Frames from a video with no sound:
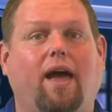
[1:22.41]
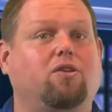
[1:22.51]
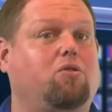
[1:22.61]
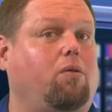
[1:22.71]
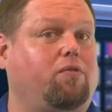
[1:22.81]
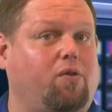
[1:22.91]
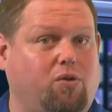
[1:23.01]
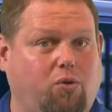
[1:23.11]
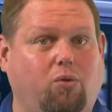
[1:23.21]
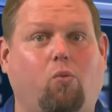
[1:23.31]
and sold for a
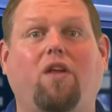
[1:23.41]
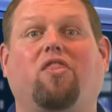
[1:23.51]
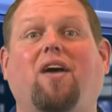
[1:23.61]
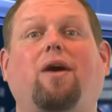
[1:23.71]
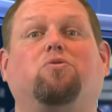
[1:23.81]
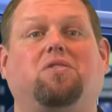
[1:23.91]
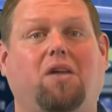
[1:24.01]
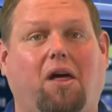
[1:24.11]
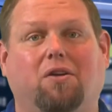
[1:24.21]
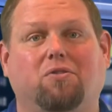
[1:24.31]
cool
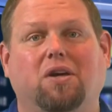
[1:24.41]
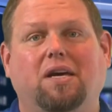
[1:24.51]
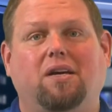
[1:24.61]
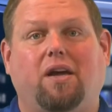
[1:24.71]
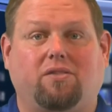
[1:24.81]
$1,000.